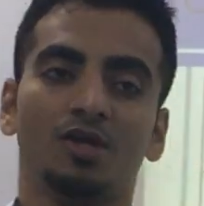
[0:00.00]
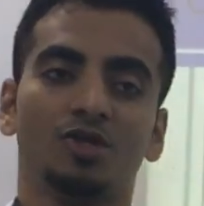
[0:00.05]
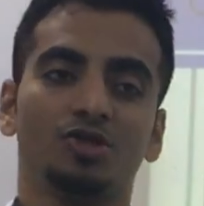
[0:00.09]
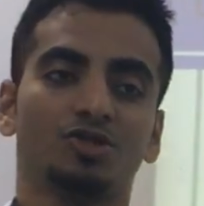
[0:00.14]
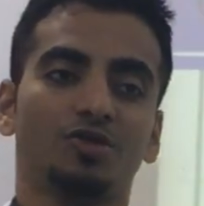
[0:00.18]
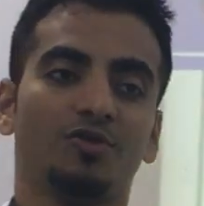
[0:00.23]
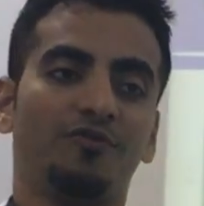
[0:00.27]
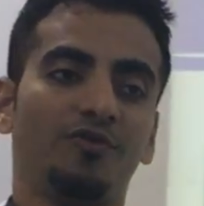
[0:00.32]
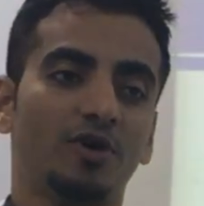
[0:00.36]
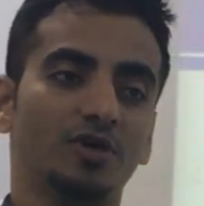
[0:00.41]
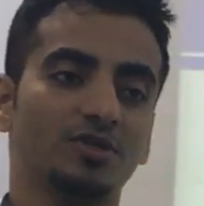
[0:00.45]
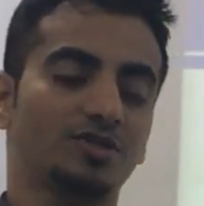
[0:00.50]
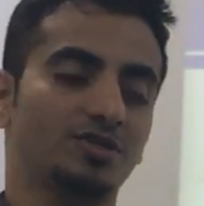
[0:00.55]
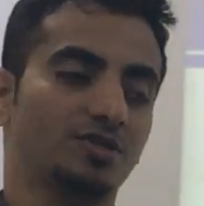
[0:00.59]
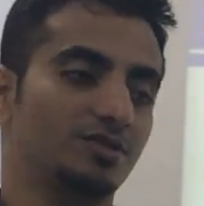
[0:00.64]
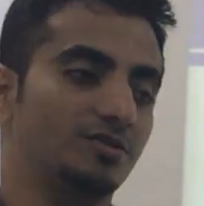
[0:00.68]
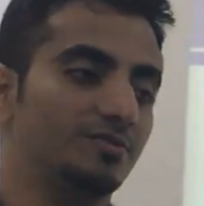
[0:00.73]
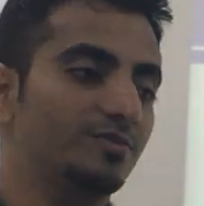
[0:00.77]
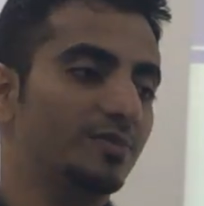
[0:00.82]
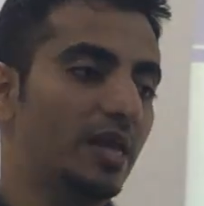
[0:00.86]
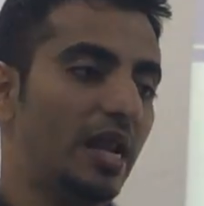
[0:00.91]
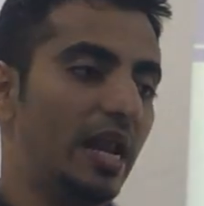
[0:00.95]
So
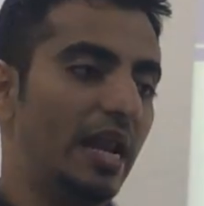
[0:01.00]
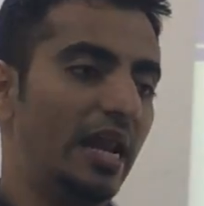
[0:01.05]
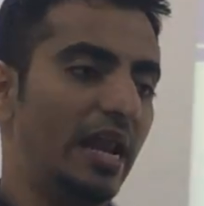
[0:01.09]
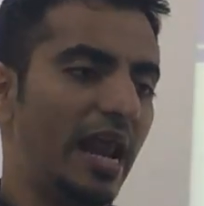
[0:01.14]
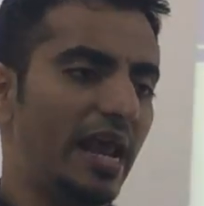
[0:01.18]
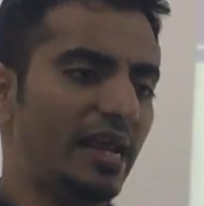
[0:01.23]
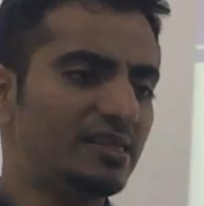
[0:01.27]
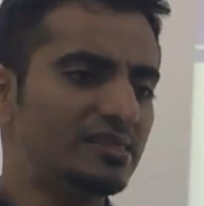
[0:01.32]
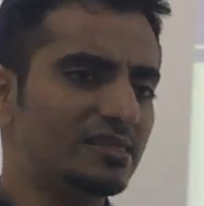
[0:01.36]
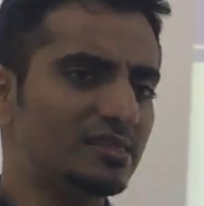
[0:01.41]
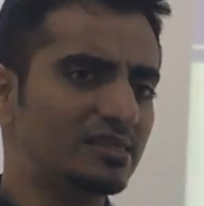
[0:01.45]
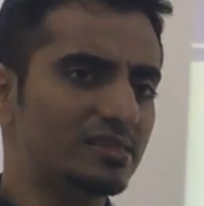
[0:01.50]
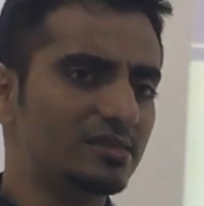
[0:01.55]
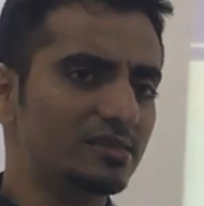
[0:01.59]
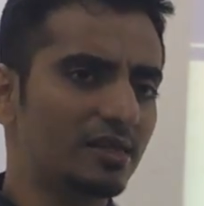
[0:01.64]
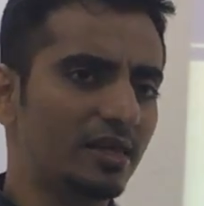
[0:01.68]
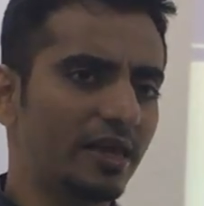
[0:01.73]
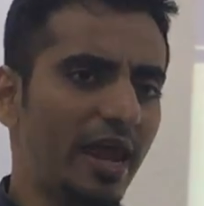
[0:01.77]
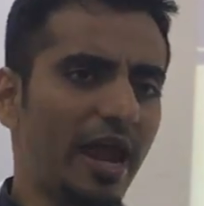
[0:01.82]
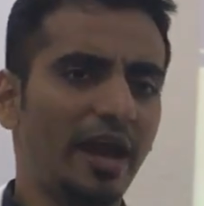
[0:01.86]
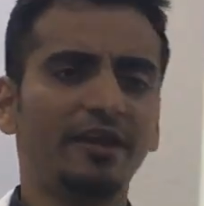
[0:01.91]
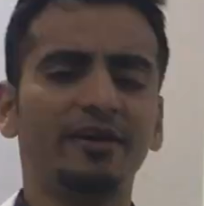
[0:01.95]
first, let's
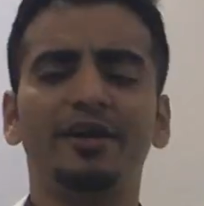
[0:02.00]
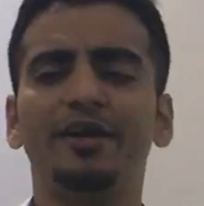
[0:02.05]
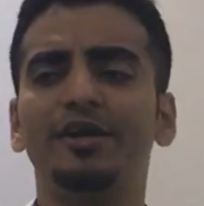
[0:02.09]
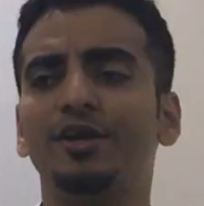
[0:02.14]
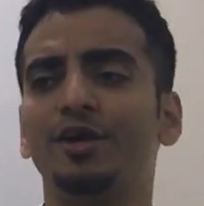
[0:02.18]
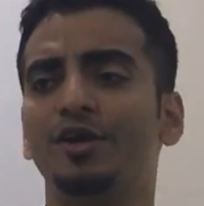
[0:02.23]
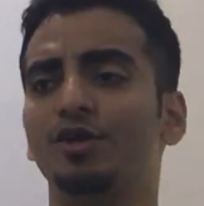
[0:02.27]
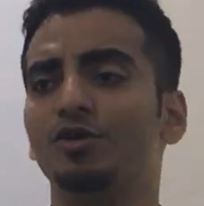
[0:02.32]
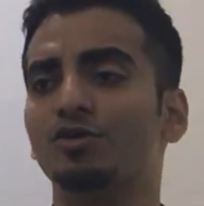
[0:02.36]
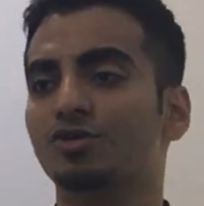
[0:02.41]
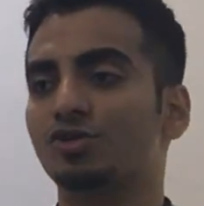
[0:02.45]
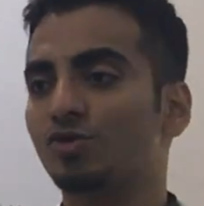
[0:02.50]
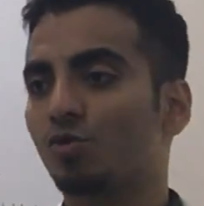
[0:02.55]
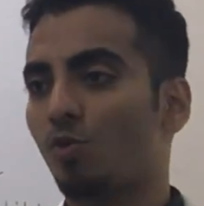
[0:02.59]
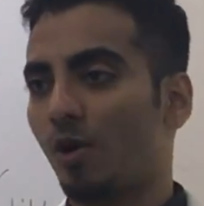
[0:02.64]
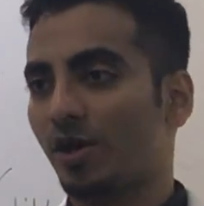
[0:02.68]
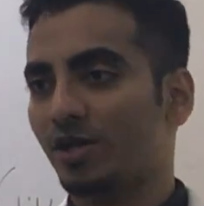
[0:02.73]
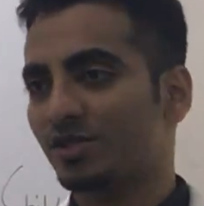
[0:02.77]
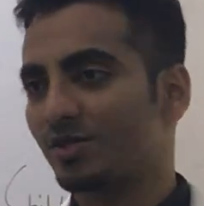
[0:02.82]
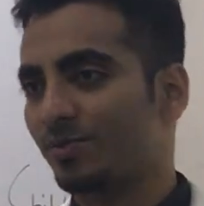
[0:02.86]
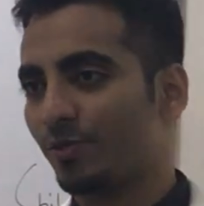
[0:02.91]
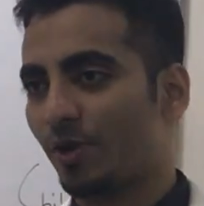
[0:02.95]
get introduced to
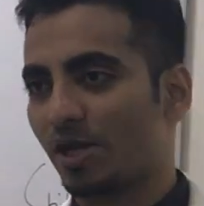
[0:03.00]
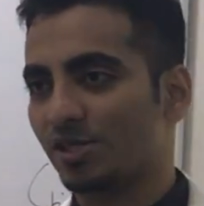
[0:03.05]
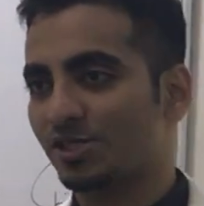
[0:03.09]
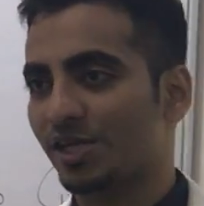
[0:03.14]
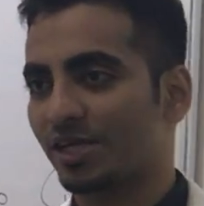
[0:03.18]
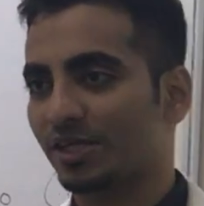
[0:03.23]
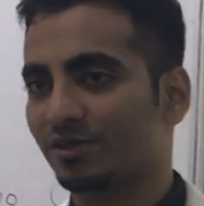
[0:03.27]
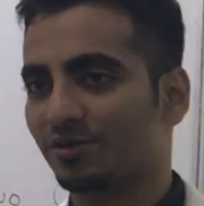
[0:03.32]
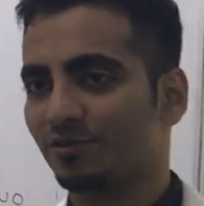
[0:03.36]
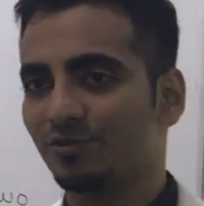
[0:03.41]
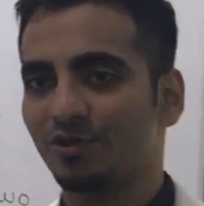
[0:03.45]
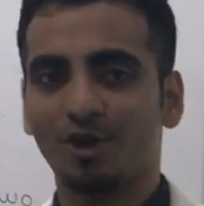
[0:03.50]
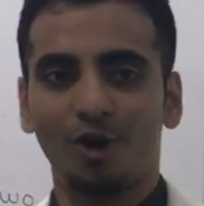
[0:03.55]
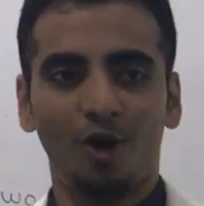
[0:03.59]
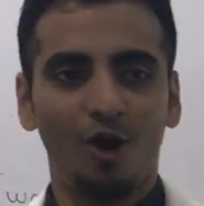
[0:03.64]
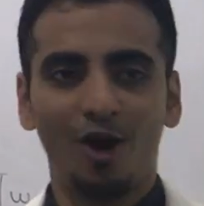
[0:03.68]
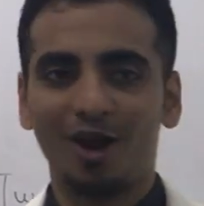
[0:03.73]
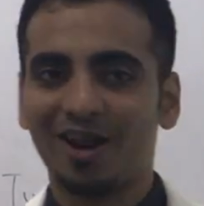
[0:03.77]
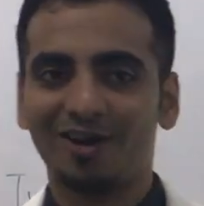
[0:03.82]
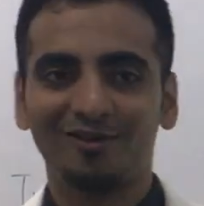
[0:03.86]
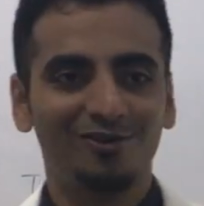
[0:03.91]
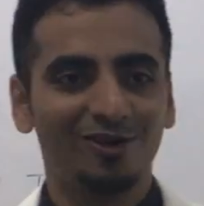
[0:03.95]
what is a project. We
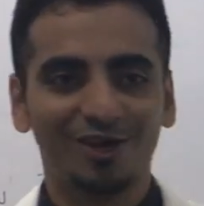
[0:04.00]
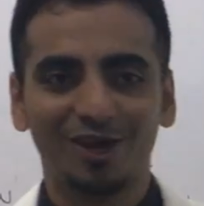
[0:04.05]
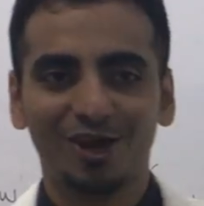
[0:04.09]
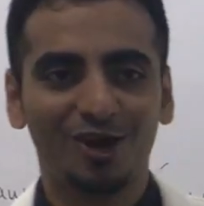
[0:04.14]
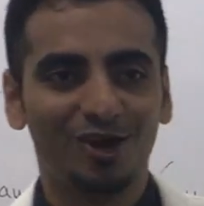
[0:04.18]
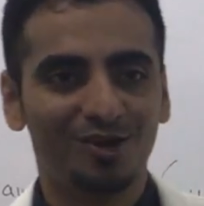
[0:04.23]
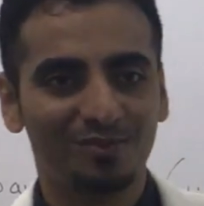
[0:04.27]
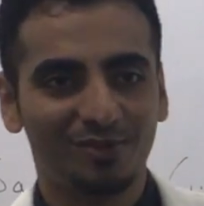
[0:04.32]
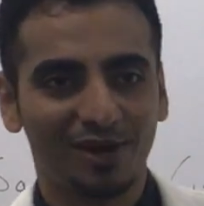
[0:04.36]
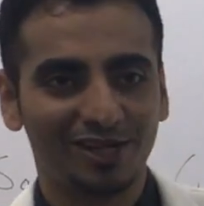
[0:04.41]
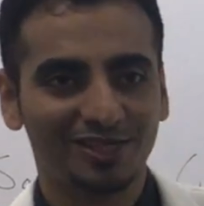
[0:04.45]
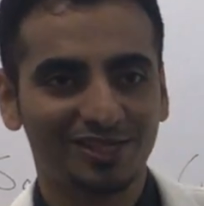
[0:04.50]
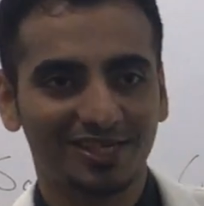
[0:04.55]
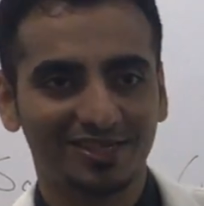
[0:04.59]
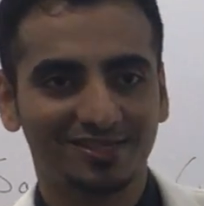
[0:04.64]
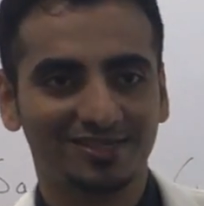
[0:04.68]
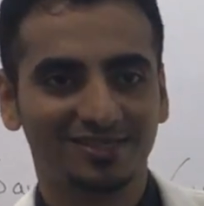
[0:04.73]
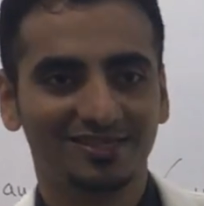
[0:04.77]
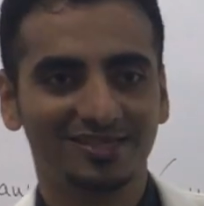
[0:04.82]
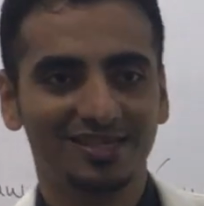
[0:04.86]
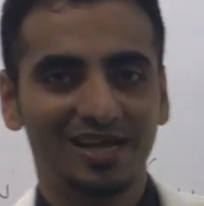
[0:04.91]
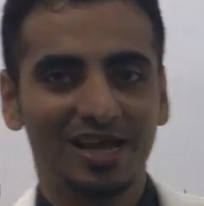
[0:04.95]
all are working on
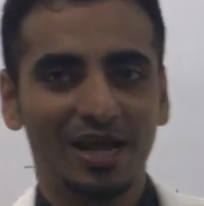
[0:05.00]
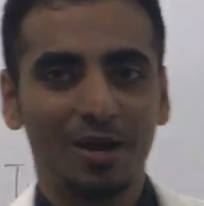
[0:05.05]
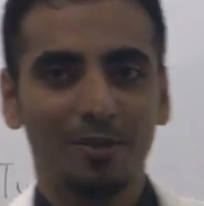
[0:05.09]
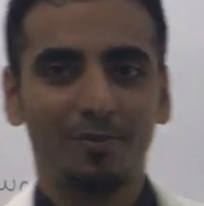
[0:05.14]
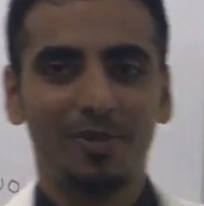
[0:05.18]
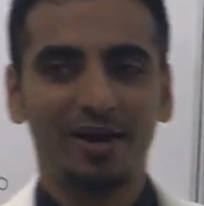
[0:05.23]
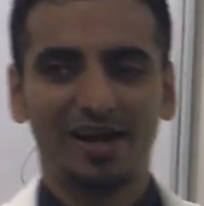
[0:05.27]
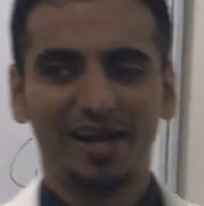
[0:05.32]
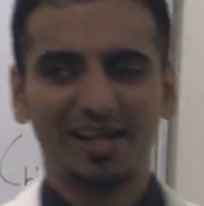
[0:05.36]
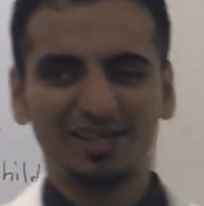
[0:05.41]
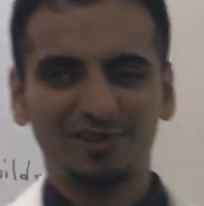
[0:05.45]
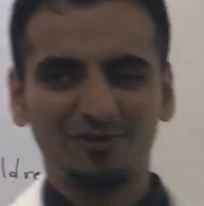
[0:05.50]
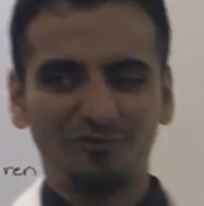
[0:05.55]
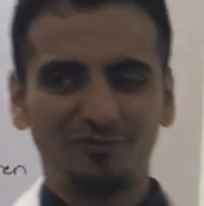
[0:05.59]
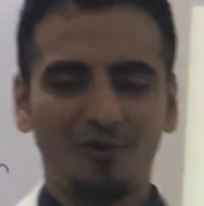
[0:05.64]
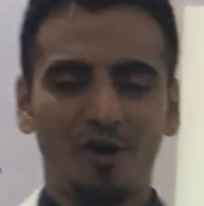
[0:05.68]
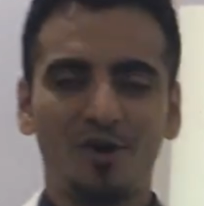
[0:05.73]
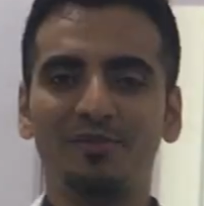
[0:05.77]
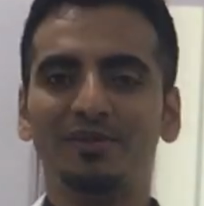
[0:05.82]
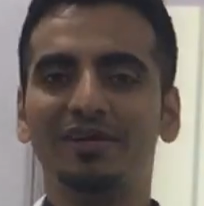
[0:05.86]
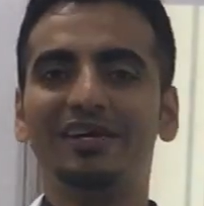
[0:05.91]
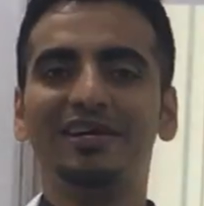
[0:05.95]
projects, but let's
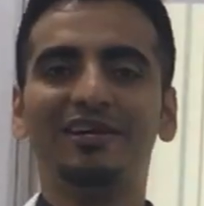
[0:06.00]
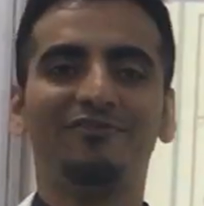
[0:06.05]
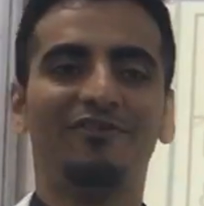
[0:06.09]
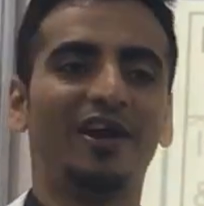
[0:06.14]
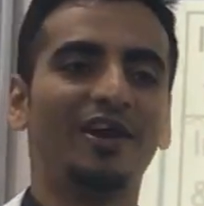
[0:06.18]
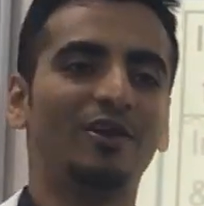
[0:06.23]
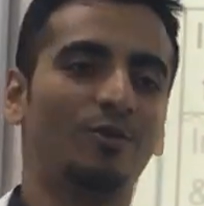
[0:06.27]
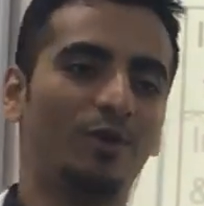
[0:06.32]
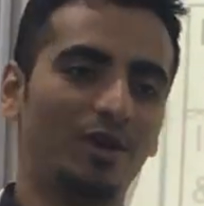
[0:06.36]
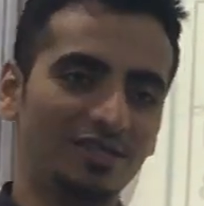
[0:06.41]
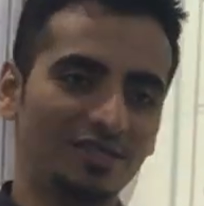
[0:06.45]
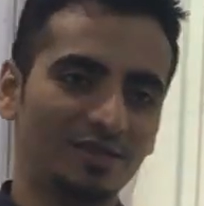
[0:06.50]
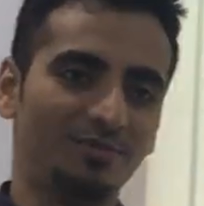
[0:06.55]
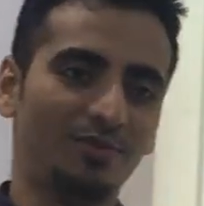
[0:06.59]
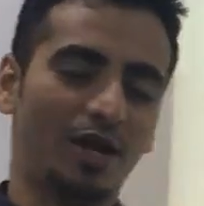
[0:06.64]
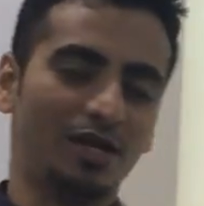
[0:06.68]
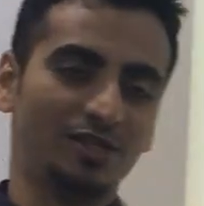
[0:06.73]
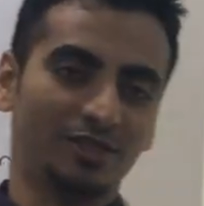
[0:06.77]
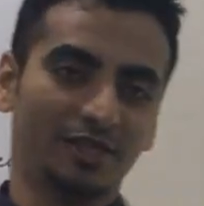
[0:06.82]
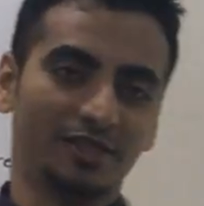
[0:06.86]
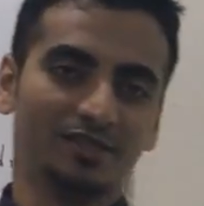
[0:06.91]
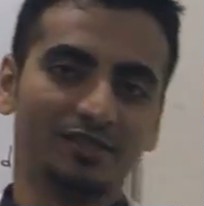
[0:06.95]
formally define what is a
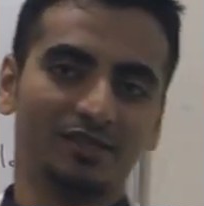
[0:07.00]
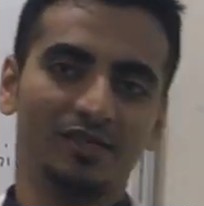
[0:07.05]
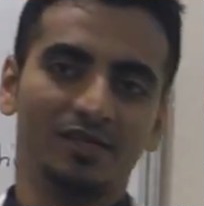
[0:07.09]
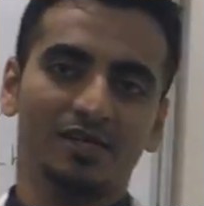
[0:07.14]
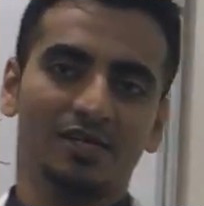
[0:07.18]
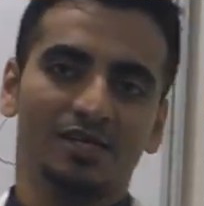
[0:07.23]
project.